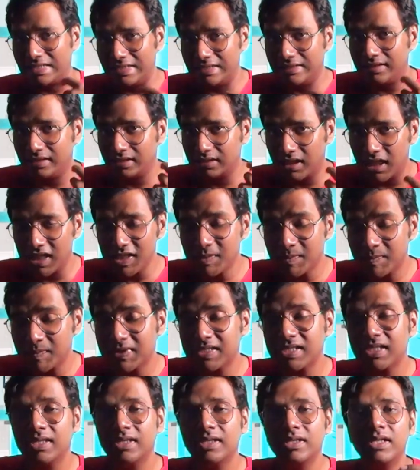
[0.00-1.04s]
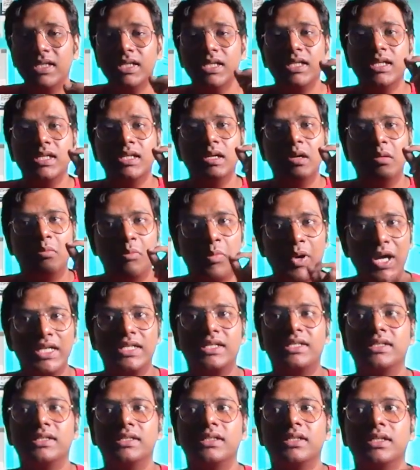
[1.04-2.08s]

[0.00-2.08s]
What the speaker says: teeth and cusps, but